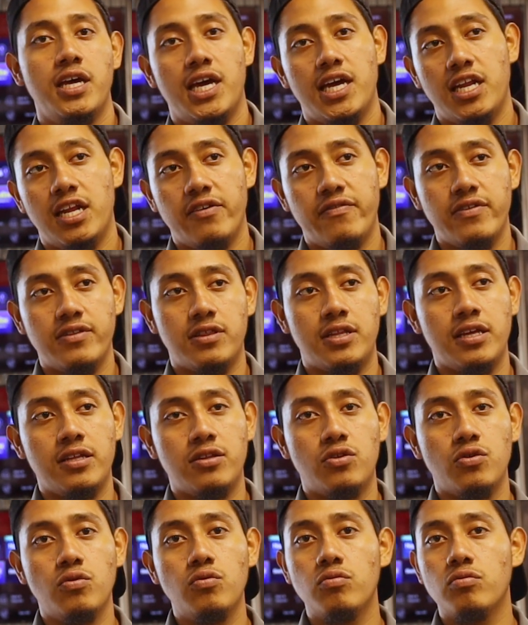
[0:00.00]
And if they
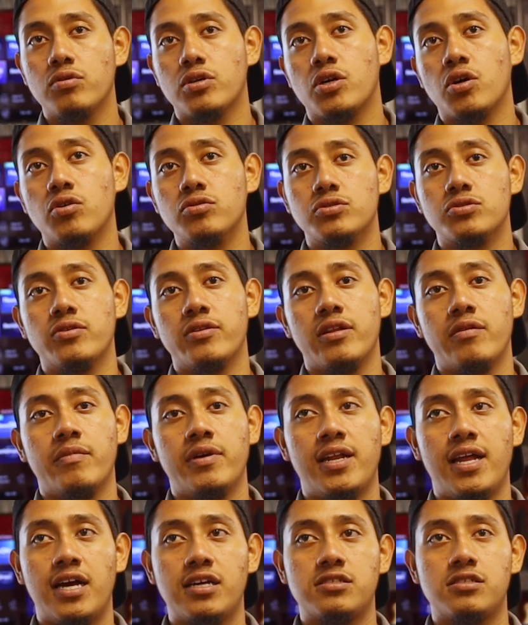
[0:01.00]
do, go to them
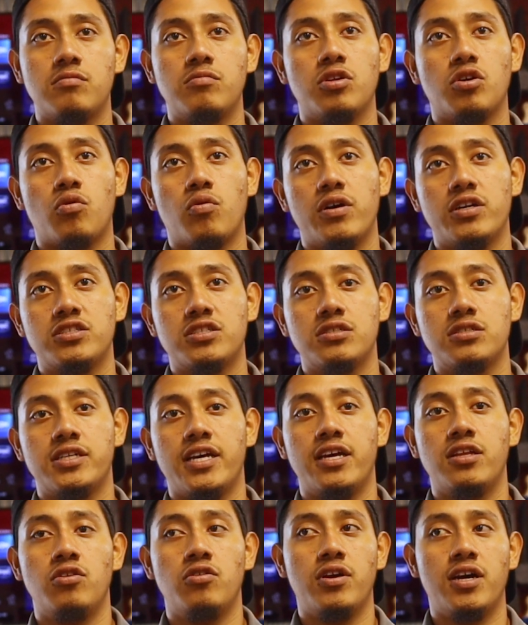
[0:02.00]
and ask them the questions,
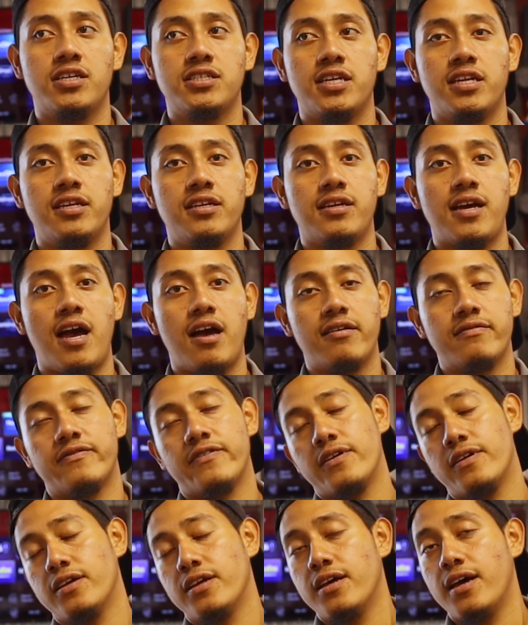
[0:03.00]
hey, do you guys any have
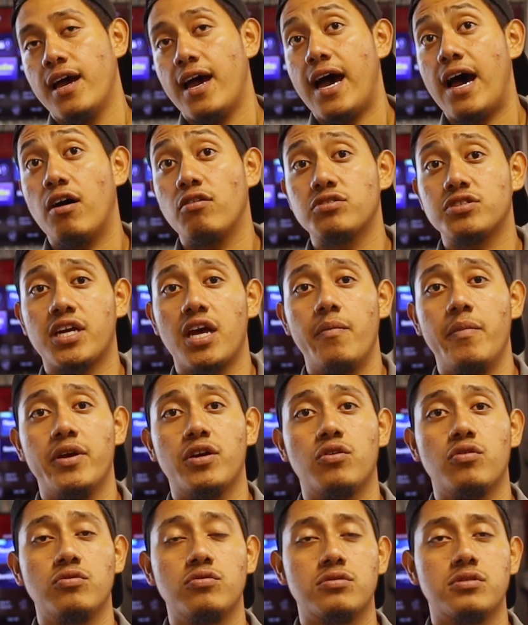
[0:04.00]
house
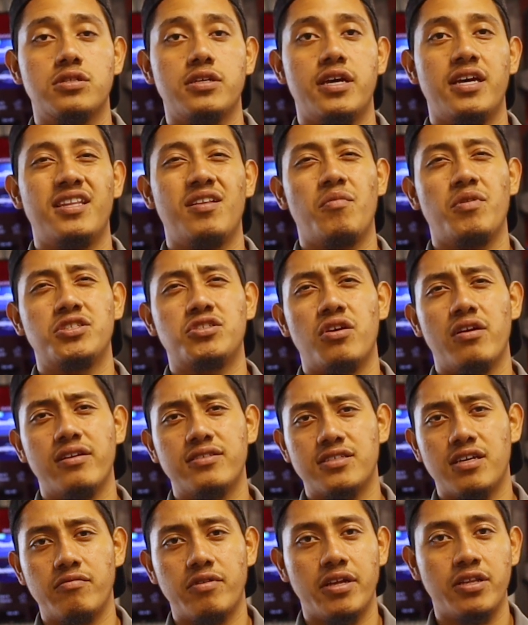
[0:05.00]
chemicals? And the majority of
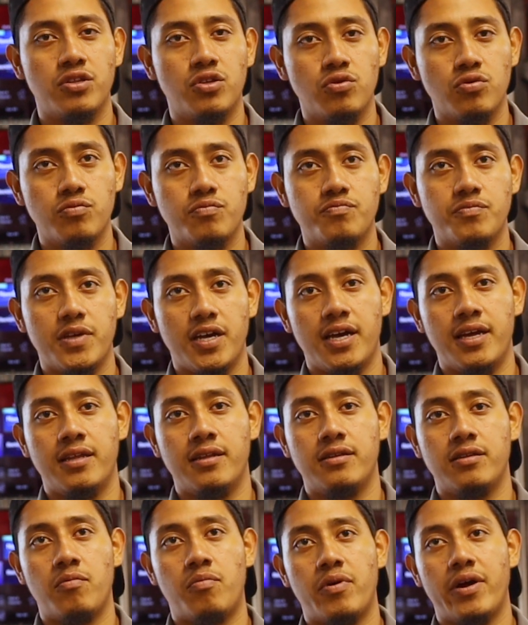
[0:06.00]
the time they do,
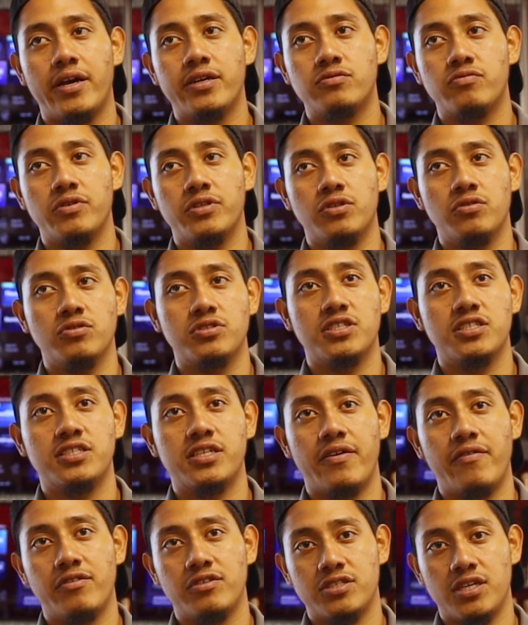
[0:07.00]
and the price reduces
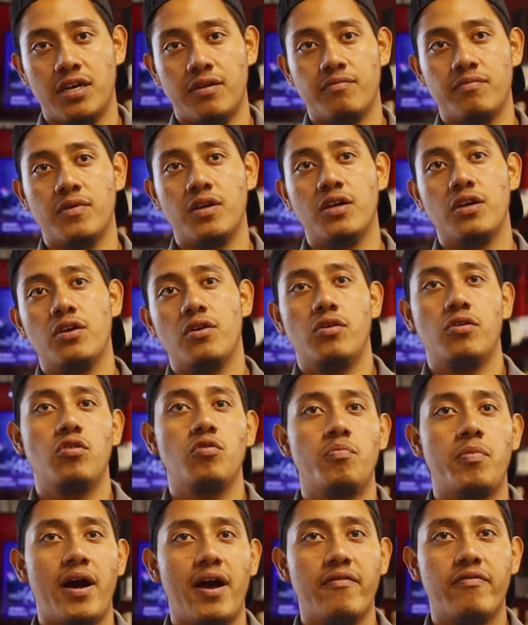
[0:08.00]
every time you
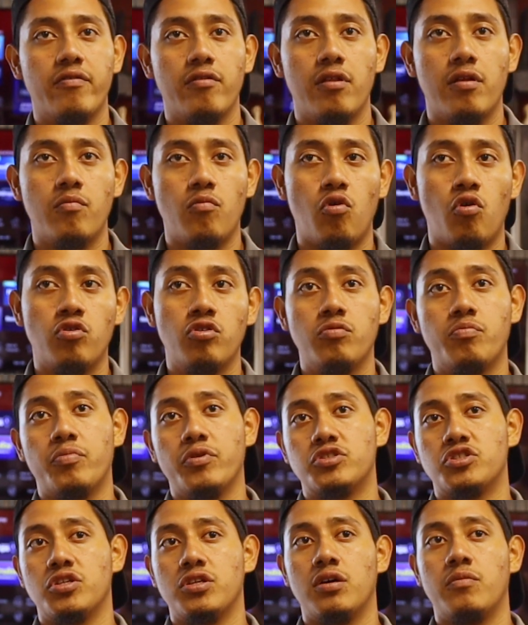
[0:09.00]
buy for them or you
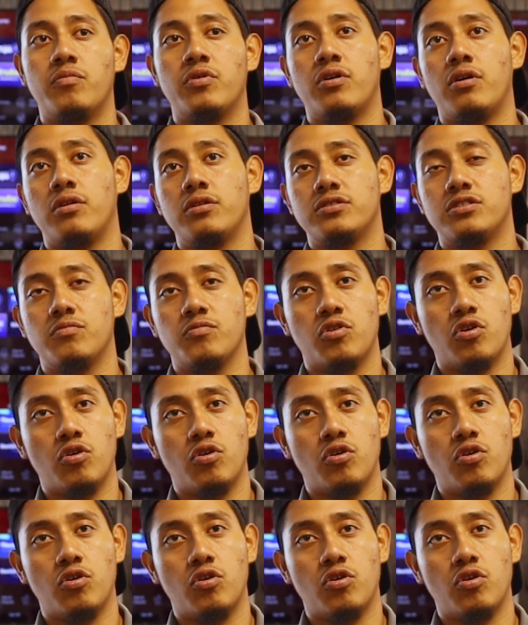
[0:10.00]
put your number on some